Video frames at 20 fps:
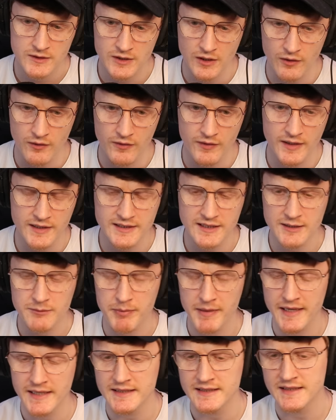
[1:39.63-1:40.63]
So this is
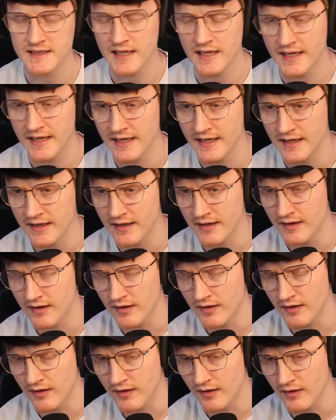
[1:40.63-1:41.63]
based
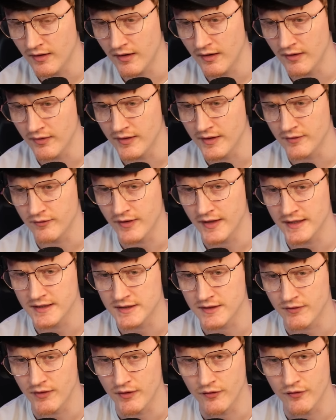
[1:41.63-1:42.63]
on the
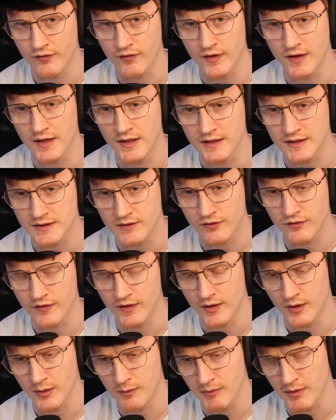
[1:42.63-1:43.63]
events of the first
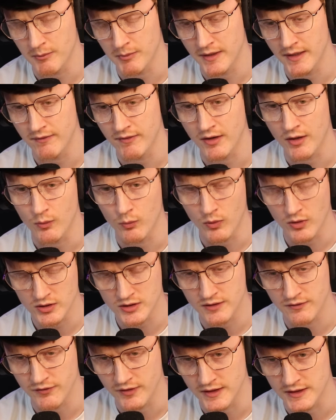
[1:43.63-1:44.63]
film, I believe, and I
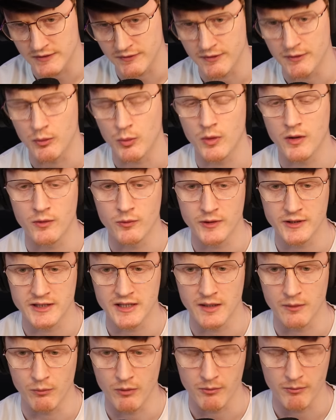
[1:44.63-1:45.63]
watched the first film quite
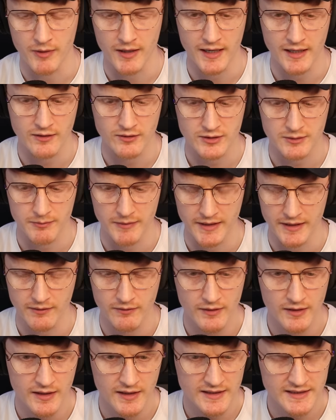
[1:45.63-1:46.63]
recently with my housemate.
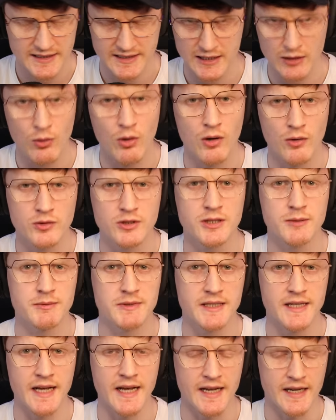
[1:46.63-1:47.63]
Still holds up
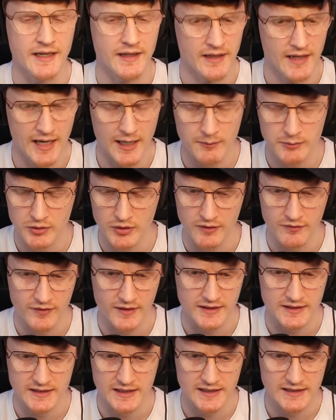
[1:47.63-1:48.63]
today. Absolutely
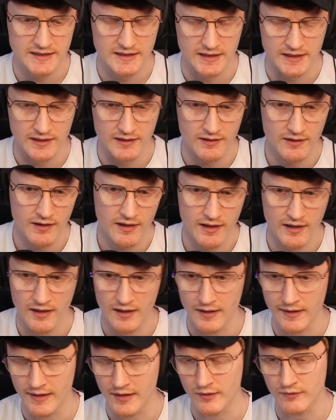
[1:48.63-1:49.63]
fantastic.
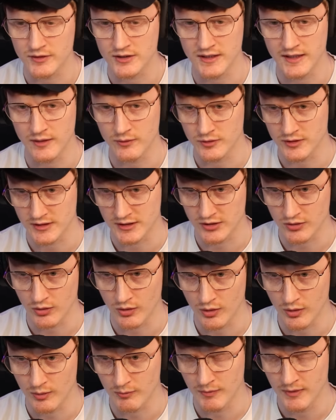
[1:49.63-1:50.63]
And obviously there was a
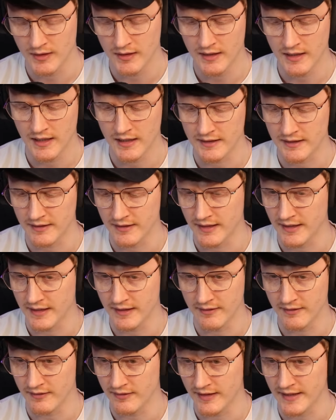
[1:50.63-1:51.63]
storm, and then
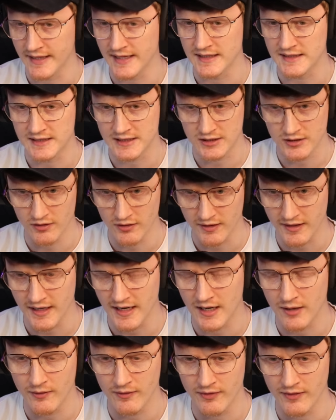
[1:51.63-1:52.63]
they get stuck
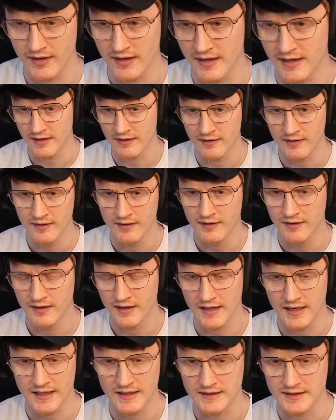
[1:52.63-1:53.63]
out in there,
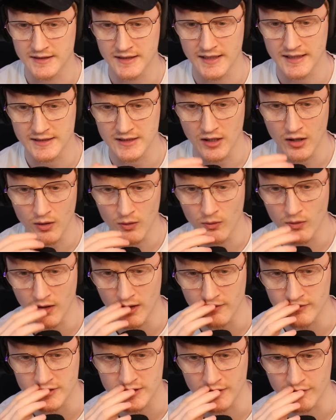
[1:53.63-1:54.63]
and there's a whole
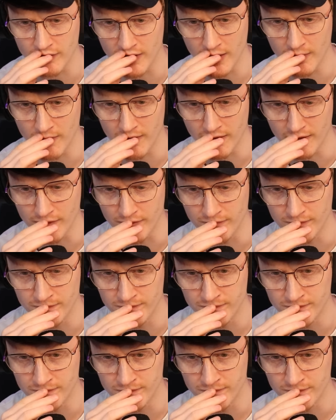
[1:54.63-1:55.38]
lot of stuff going on.